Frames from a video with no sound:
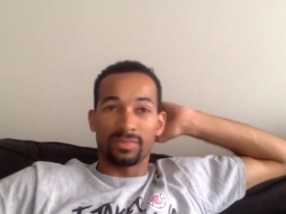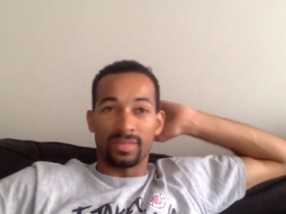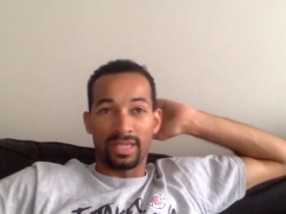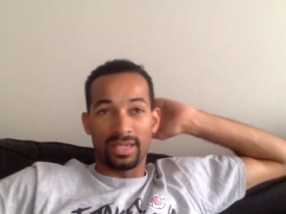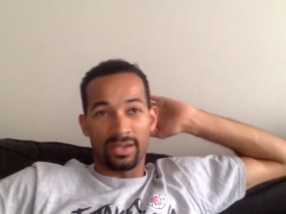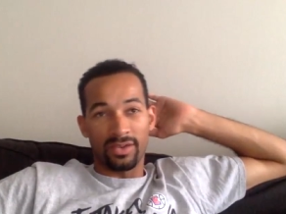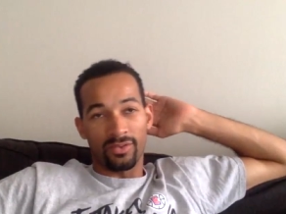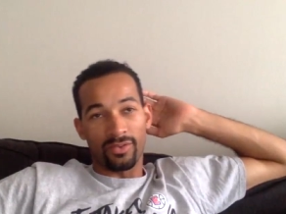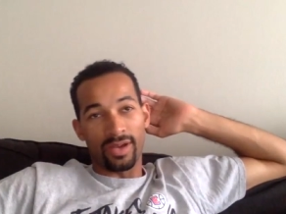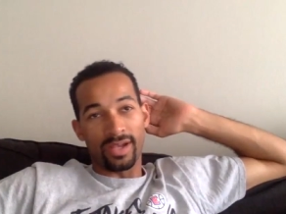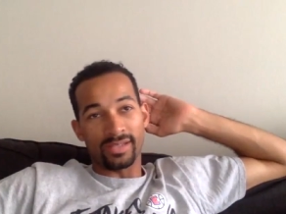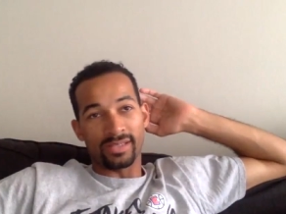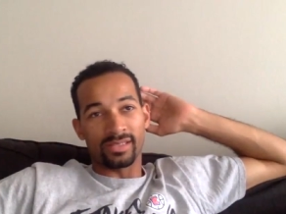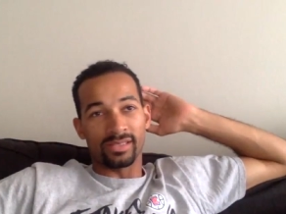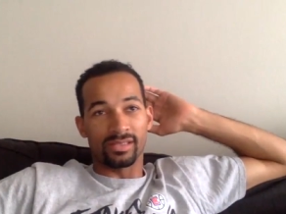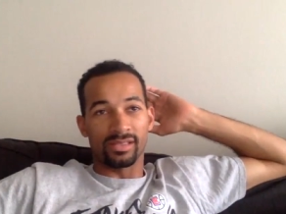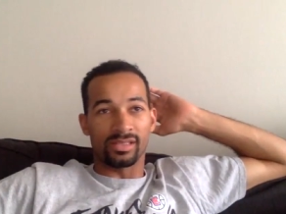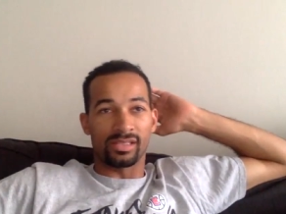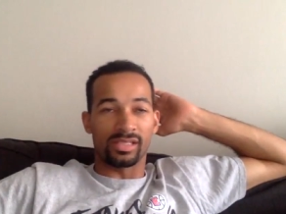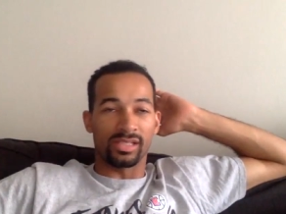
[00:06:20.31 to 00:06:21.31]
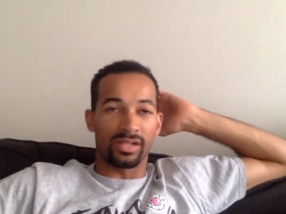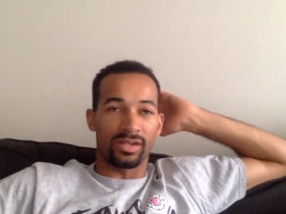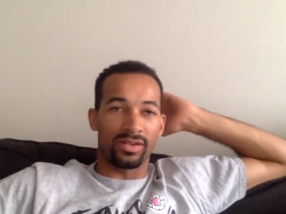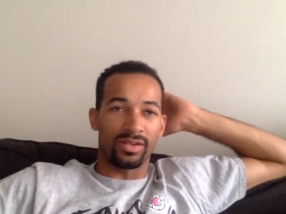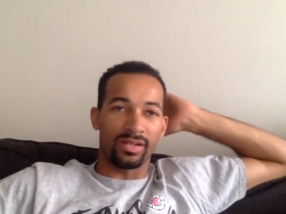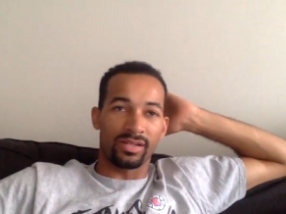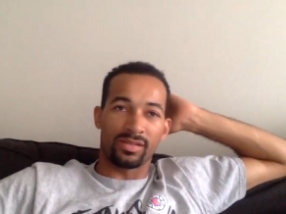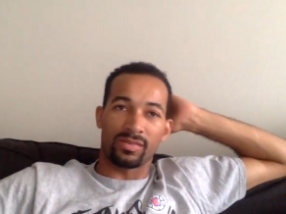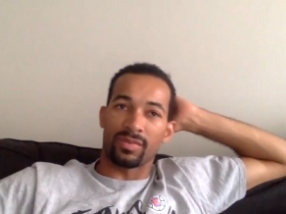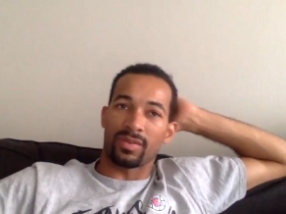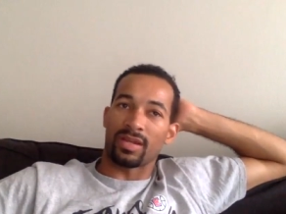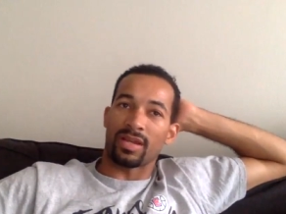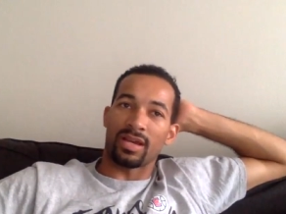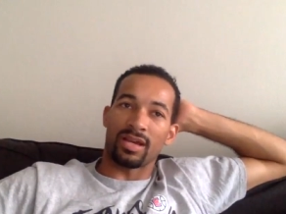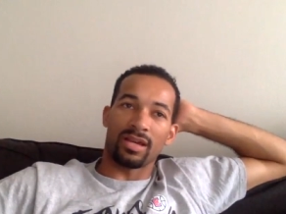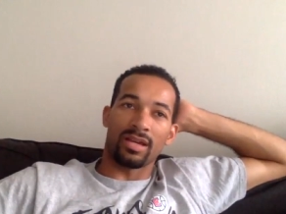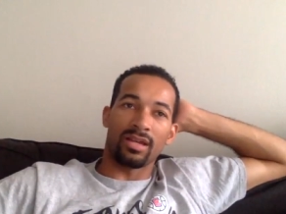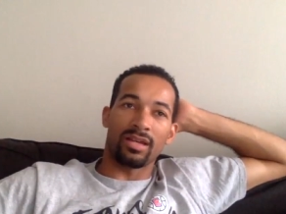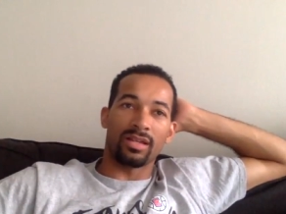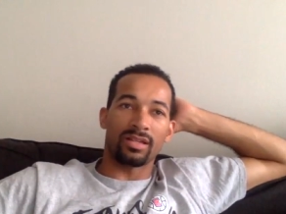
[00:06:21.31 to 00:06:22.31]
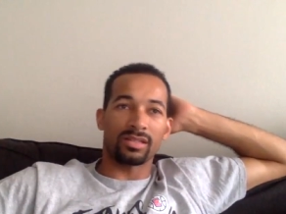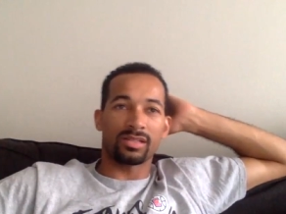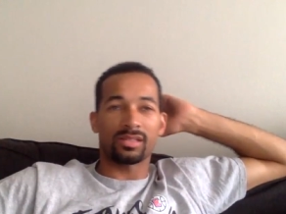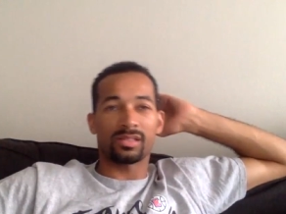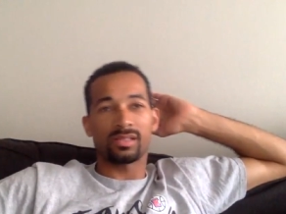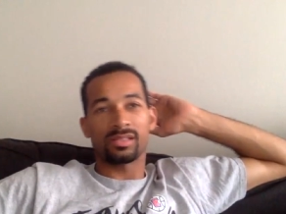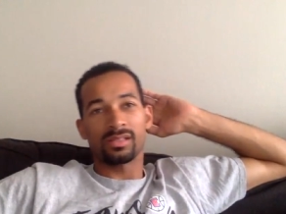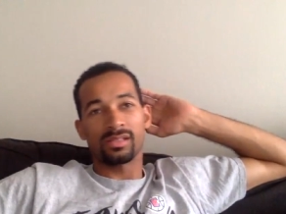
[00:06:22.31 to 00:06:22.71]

He can rest in the series because